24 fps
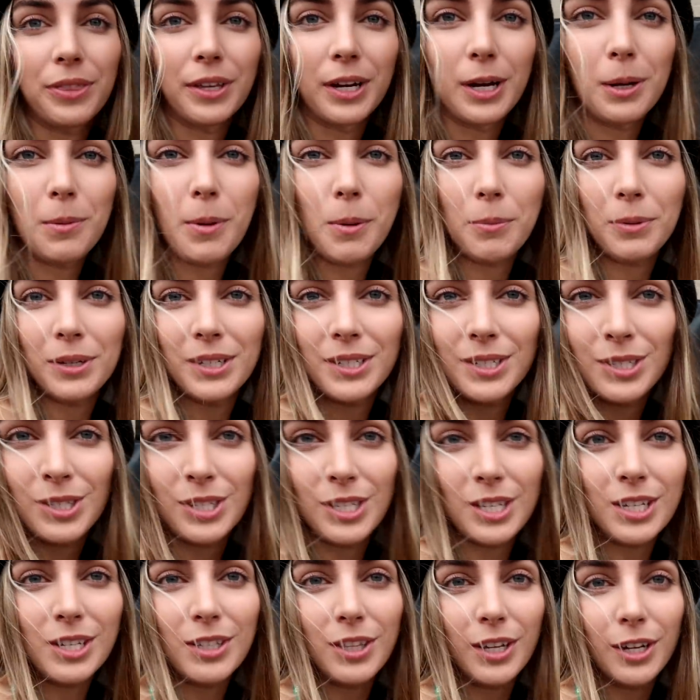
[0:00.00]
with them. I'm
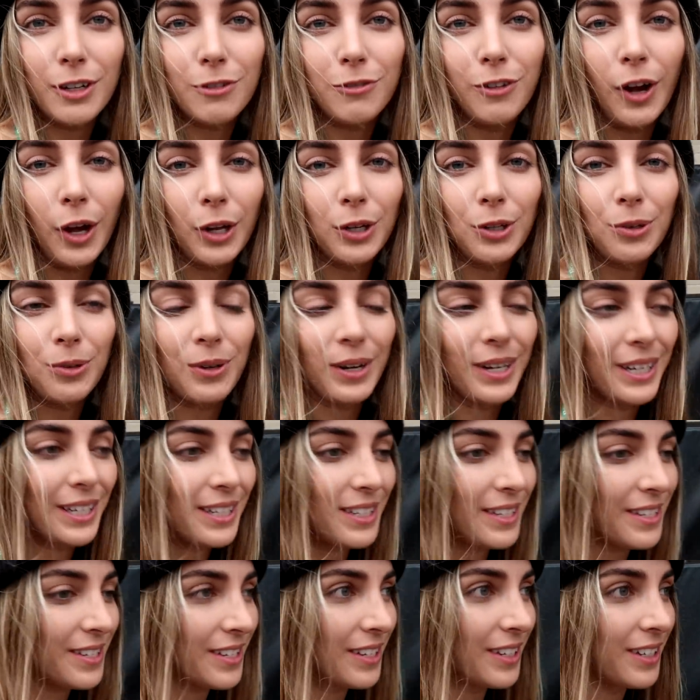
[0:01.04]
gonna see their final
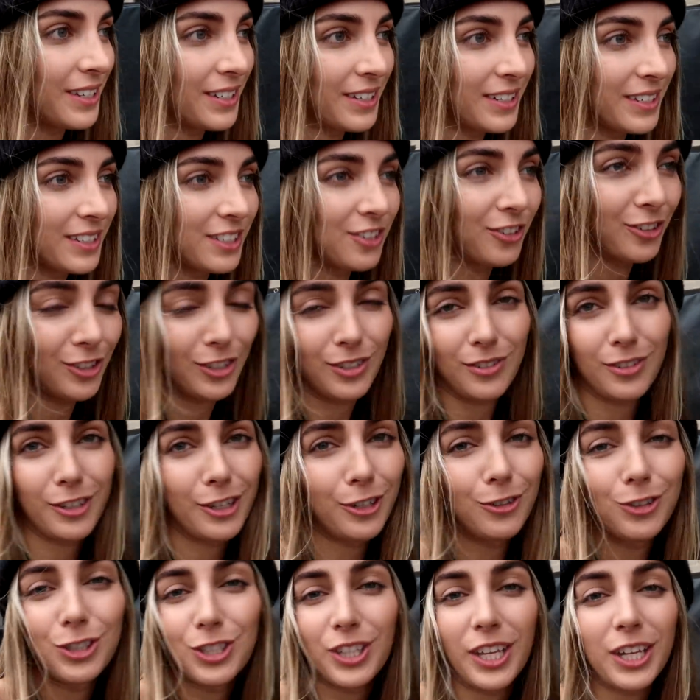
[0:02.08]
race, and just a
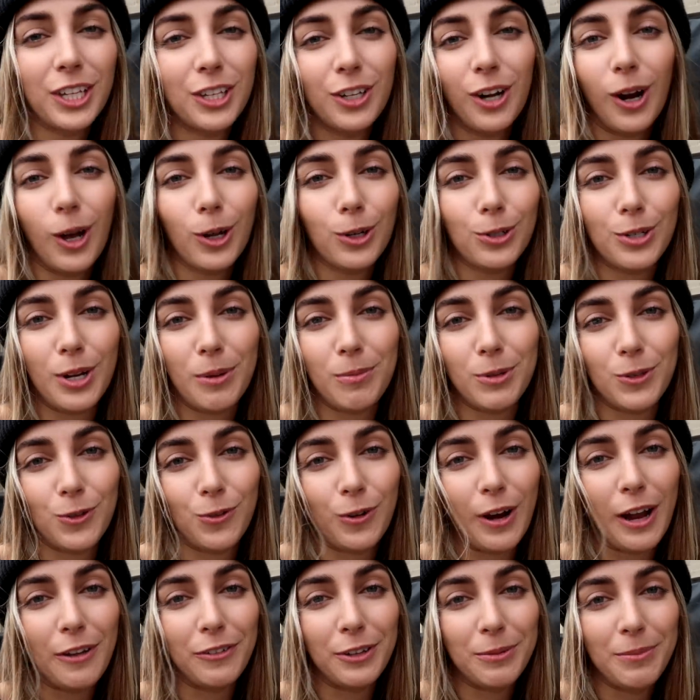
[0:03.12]
huge thank you to Autotempest
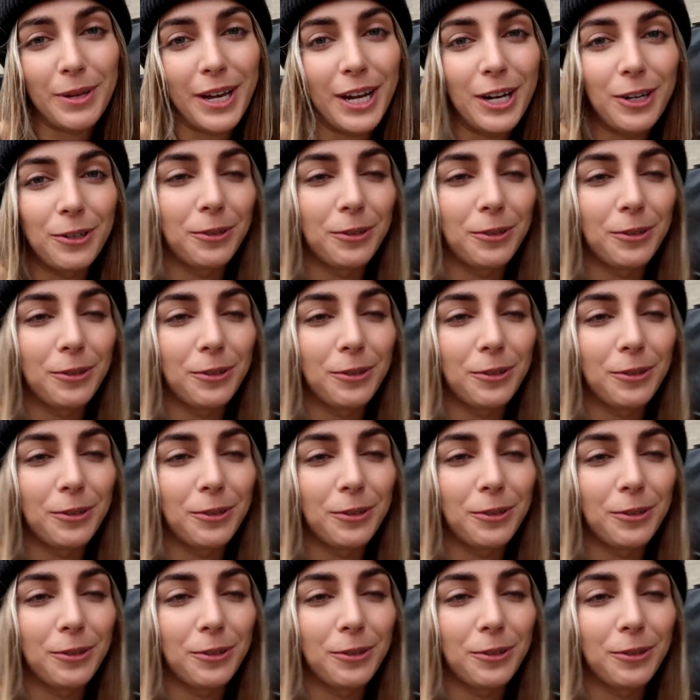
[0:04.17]
for having